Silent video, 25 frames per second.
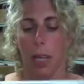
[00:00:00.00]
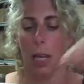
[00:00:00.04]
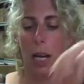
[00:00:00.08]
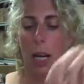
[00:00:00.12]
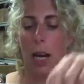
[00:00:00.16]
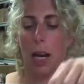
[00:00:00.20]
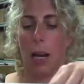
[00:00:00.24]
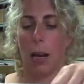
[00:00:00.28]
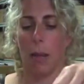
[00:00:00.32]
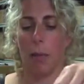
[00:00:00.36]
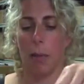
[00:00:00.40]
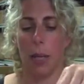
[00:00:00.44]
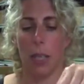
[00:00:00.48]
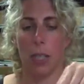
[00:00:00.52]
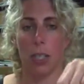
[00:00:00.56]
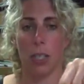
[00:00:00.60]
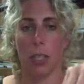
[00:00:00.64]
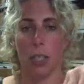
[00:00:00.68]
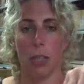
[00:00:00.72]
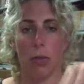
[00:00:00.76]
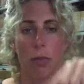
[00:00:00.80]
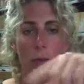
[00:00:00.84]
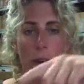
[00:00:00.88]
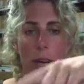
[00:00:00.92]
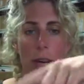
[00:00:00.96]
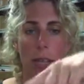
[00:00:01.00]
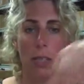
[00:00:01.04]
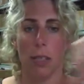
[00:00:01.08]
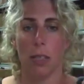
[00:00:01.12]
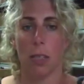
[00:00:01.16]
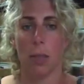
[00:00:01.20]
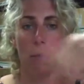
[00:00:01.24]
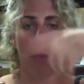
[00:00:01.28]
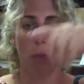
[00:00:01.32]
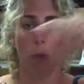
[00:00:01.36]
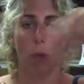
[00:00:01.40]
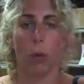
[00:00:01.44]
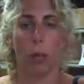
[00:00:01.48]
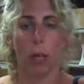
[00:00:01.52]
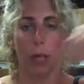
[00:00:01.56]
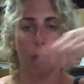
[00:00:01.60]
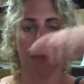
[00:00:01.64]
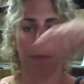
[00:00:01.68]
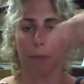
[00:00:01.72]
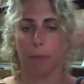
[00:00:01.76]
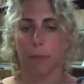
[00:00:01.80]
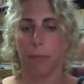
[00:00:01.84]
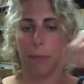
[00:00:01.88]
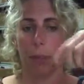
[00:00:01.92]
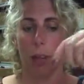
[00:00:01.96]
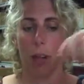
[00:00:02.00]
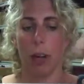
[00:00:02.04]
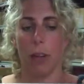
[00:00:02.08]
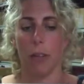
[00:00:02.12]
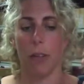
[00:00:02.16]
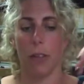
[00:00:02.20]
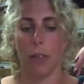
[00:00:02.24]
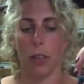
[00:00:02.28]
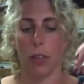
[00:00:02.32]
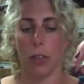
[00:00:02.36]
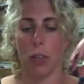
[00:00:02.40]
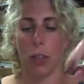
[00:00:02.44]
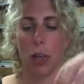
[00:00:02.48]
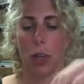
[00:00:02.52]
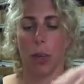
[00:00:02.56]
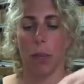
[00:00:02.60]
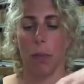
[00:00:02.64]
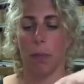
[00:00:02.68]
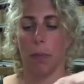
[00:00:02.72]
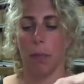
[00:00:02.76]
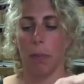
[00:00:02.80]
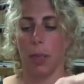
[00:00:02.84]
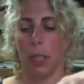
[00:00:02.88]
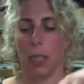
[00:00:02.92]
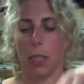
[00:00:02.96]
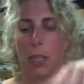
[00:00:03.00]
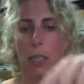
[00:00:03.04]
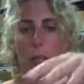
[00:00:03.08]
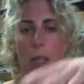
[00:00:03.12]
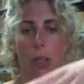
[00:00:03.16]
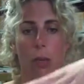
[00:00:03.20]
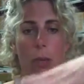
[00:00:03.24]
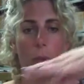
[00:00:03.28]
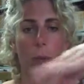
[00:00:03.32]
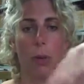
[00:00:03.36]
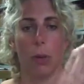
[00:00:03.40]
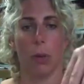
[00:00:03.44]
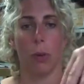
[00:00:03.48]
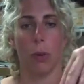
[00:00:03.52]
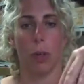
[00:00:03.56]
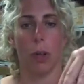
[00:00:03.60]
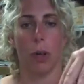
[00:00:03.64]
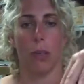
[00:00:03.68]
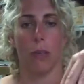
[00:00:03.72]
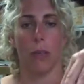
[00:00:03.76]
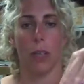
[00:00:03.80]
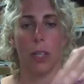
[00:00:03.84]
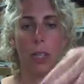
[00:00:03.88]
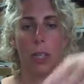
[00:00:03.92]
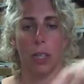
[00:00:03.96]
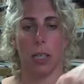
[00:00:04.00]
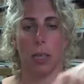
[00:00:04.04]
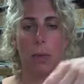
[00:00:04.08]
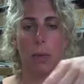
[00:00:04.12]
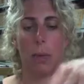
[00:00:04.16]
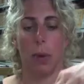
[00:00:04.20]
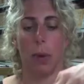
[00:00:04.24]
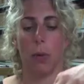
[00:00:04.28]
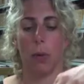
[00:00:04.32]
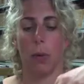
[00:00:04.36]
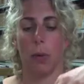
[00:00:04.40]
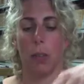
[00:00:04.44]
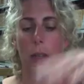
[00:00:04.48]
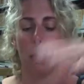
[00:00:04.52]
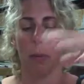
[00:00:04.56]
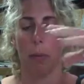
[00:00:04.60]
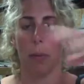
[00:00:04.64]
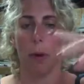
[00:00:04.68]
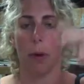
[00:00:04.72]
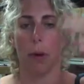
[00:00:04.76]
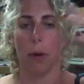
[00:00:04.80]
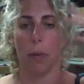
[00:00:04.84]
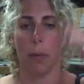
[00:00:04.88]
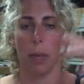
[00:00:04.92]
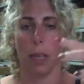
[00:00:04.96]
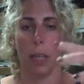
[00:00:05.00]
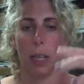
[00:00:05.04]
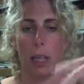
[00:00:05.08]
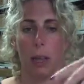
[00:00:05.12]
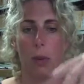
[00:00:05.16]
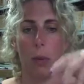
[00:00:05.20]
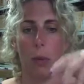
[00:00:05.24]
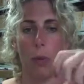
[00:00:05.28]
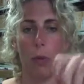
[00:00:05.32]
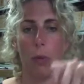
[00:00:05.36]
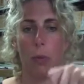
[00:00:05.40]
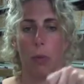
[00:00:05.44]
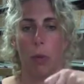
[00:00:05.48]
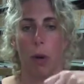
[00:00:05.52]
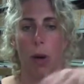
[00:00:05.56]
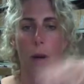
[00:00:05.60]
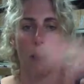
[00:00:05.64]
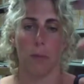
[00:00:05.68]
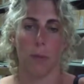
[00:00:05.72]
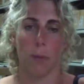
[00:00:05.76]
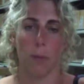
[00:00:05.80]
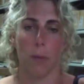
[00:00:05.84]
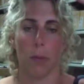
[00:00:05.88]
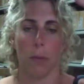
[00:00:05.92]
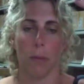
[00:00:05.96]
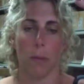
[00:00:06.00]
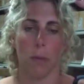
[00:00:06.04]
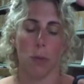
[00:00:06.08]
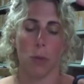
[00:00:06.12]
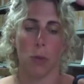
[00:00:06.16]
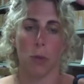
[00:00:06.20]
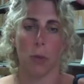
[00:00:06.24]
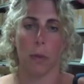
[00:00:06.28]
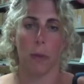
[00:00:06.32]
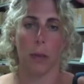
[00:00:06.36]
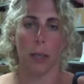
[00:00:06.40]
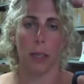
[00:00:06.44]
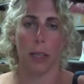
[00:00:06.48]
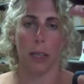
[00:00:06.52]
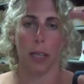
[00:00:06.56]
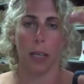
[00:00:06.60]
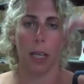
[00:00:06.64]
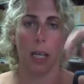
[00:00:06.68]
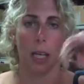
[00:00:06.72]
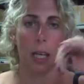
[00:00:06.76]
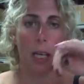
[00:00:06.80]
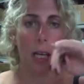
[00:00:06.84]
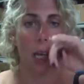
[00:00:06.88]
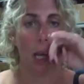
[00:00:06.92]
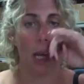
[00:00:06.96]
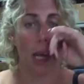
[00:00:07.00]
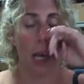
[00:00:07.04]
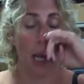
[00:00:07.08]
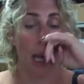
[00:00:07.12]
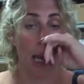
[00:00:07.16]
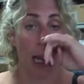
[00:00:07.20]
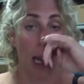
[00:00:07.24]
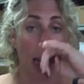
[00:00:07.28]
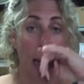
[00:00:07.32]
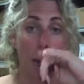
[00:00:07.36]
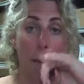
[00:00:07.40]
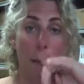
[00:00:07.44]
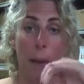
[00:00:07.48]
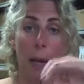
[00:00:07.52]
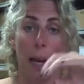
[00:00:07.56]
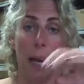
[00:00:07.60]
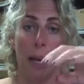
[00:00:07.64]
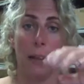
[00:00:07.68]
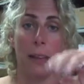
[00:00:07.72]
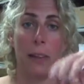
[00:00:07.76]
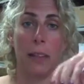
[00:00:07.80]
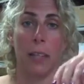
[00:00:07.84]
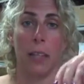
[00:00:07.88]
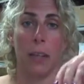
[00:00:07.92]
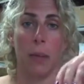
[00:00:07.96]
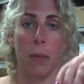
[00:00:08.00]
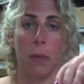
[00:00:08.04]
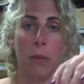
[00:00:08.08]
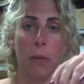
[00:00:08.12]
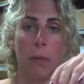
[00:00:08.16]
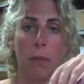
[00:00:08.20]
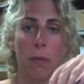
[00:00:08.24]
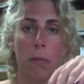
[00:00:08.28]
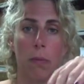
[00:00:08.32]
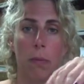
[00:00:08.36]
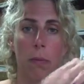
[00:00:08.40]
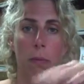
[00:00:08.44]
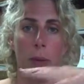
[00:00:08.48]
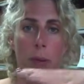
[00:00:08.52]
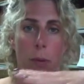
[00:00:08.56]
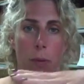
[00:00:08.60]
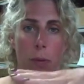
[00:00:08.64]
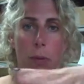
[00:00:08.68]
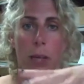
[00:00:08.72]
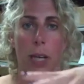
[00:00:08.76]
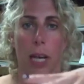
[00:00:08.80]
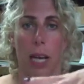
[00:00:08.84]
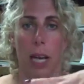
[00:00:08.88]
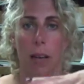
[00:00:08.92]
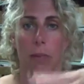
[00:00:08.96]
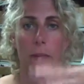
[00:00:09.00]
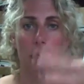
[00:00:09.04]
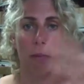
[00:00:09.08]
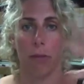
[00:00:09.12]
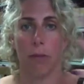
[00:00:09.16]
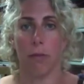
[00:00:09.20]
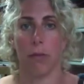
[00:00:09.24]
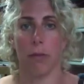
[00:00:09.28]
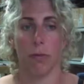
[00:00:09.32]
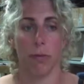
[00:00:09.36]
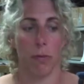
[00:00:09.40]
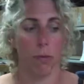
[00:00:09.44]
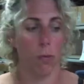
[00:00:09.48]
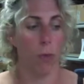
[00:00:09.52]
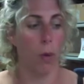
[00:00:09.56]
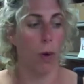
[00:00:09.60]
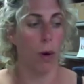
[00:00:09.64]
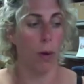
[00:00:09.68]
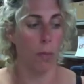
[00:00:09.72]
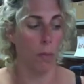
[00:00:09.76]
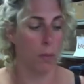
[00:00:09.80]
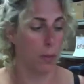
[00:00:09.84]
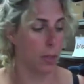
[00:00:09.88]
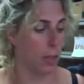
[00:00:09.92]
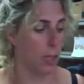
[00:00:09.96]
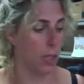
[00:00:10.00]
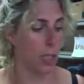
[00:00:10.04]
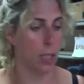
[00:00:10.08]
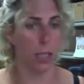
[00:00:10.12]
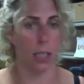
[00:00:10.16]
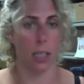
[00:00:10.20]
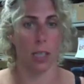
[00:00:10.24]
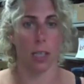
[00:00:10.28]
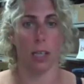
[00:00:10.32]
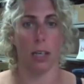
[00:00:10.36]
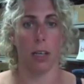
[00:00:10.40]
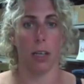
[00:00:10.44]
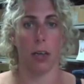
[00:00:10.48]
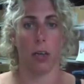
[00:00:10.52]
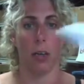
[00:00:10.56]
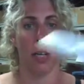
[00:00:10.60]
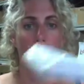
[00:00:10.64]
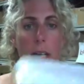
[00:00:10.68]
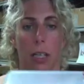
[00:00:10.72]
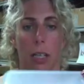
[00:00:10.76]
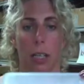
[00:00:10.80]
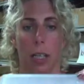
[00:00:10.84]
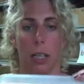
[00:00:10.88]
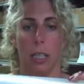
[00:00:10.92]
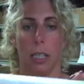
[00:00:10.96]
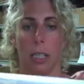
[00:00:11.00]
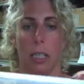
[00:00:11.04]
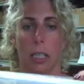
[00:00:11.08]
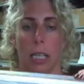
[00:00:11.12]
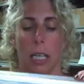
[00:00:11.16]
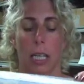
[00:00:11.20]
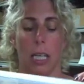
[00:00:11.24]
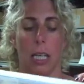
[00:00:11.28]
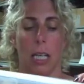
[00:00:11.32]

and just run some water over the top, and so the water would obviously pool in the bottom, and then all the wipes would absorb it in there, and then we would have wipes, stick the lid on it,